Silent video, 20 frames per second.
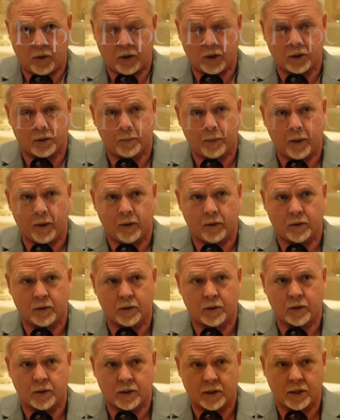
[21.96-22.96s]
Experience
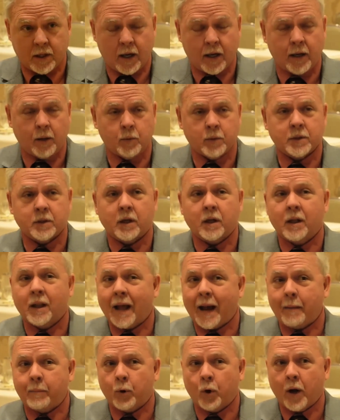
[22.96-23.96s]
study was a
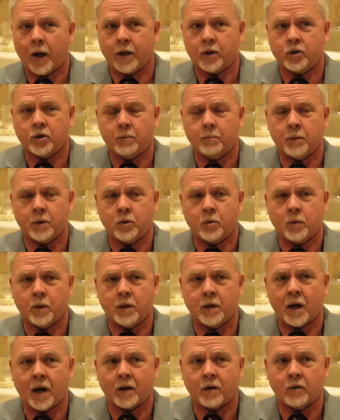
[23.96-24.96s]
collaboration
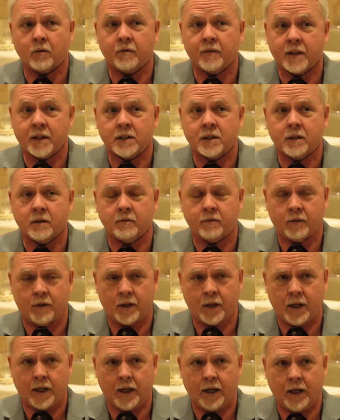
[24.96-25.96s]
between Dr. Vincent
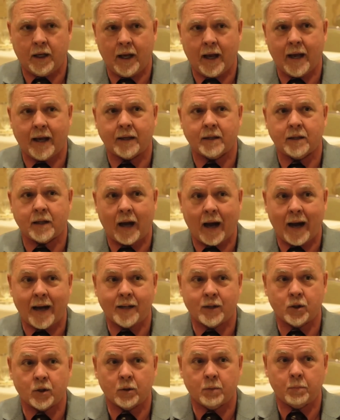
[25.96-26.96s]
Felitti at
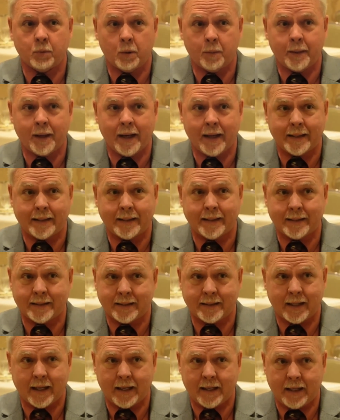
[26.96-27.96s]
Kaiser Permanente in
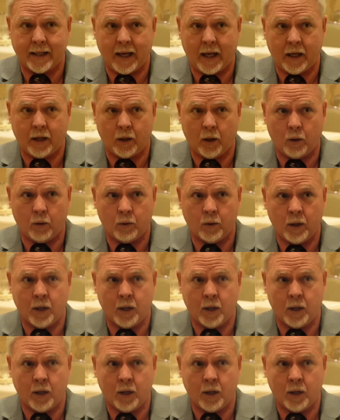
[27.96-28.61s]
San Diego